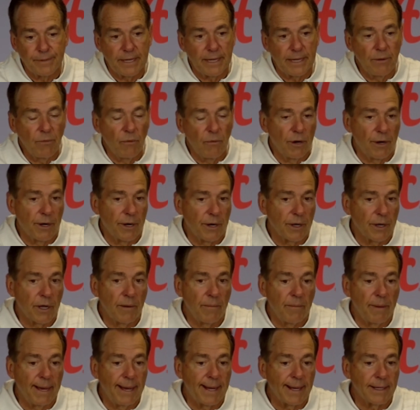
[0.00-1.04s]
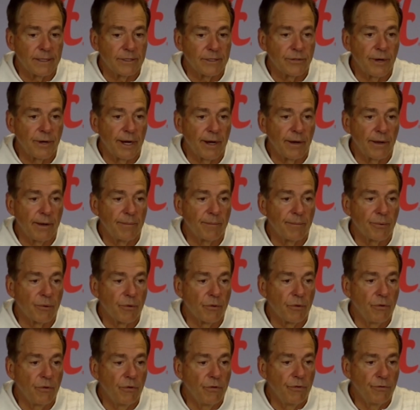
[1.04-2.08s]
he wanted to come back and try to
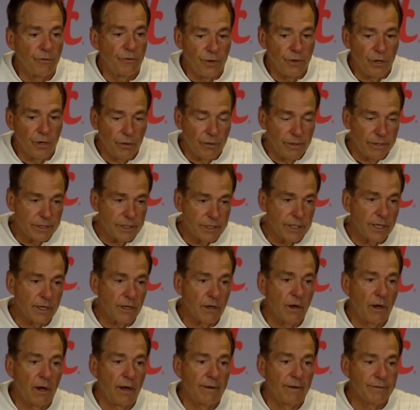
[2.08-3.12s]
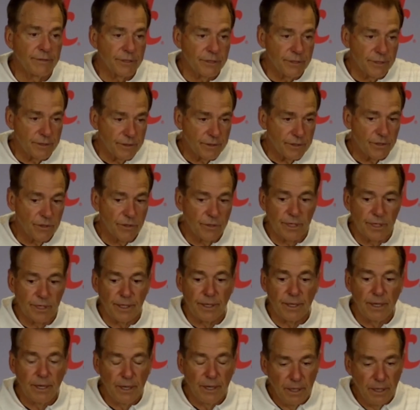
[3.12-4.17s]
improve, you know, his kickoffs so that
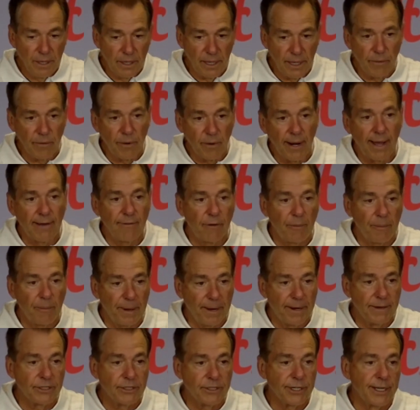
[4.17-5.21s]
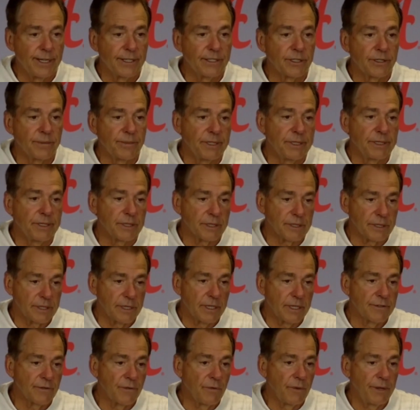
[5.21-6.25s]
he would have a better chance to be
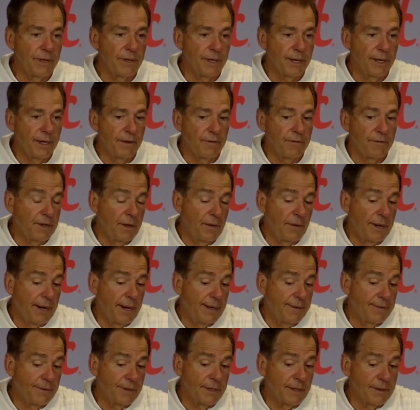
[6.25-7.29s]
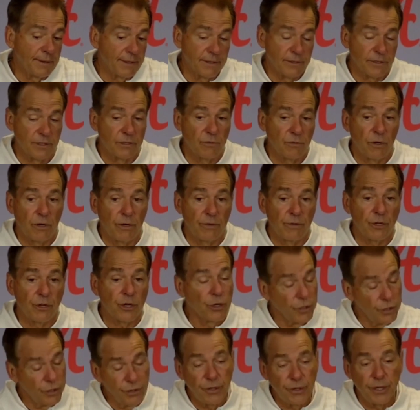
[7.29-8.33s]
successful in the NFL. And I think this is one of the
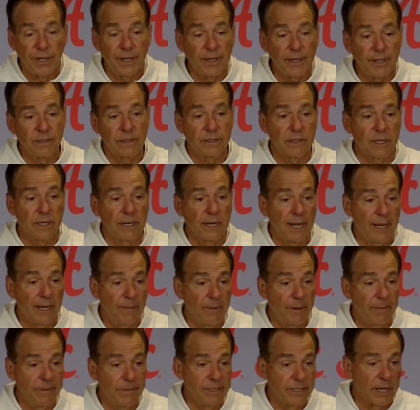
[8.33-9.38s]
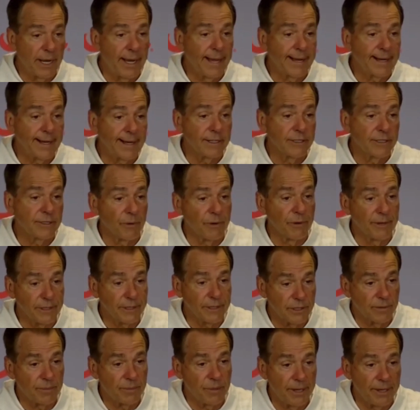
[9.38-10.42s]
good things that name, image, and likeness brings
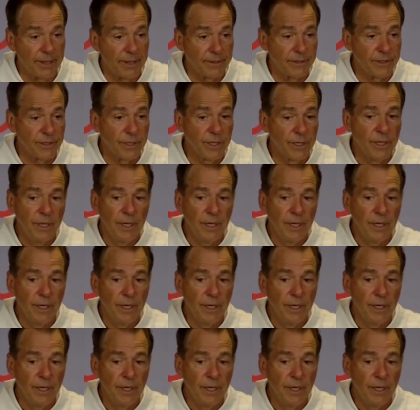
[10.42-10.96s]
to players,